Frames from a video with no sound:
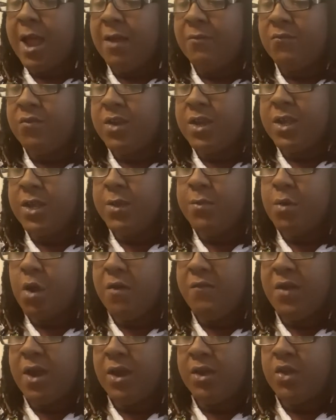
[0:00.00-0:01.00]
I
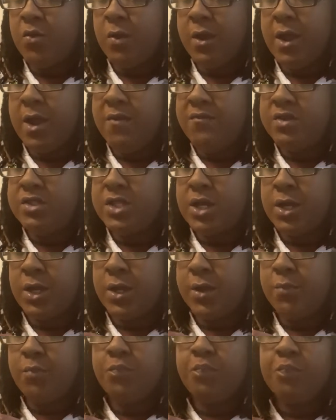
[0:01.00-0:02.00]
re-evaluate
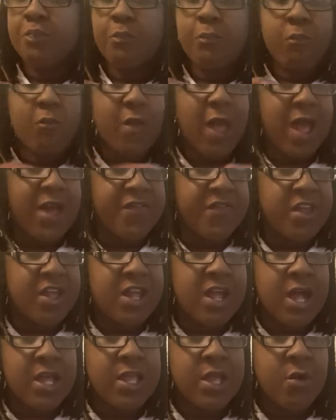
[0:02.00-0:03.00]
everything, I
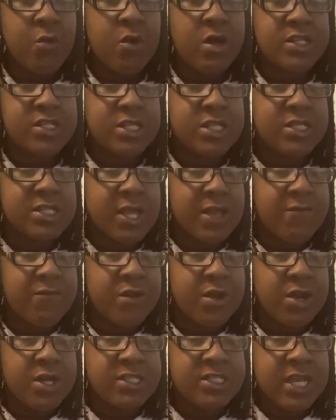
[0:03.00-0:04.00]
think Kanye West is a
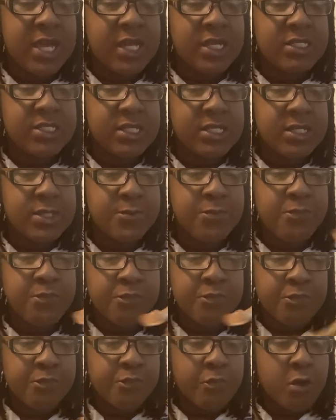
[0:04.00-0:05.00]
very talented
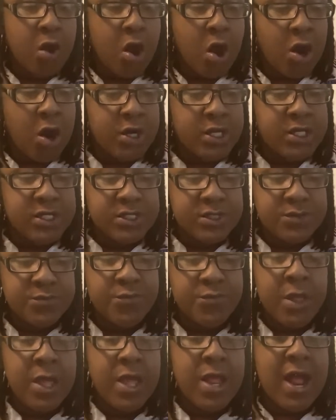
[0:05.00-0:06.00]
artist.
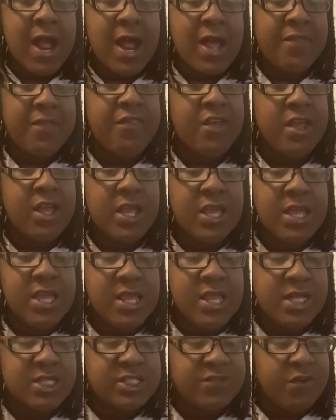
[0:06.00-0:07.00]
I think
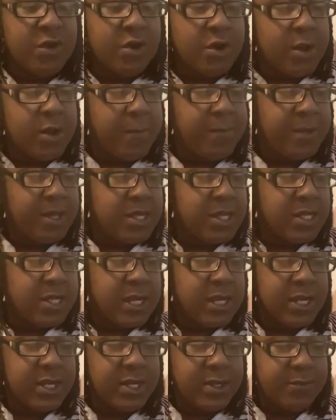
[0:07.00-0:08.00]
he is very
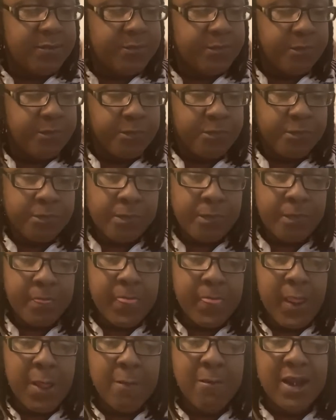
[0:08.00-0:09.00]
opinionated,
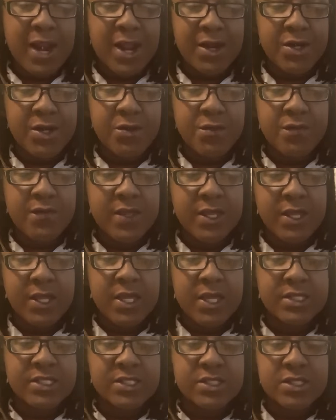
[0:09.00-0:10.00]
but I do think
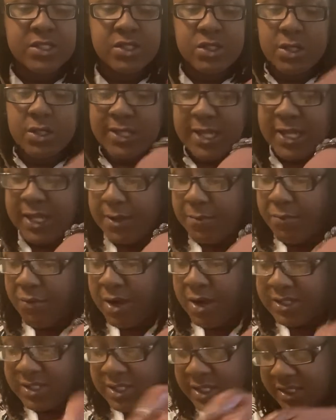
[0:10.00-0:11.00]
his thinking
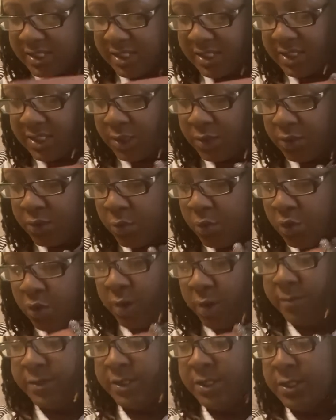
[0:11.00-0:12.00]
process is a little
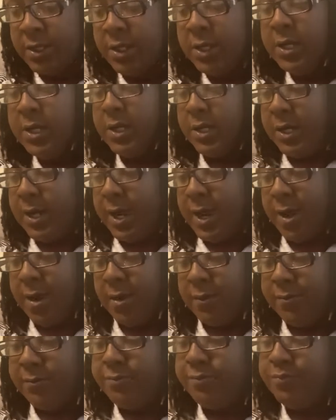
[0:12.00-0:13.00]
warped.
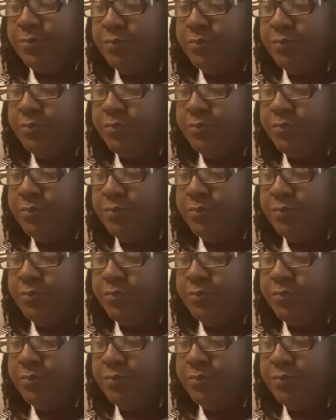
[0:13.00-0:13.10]
Now,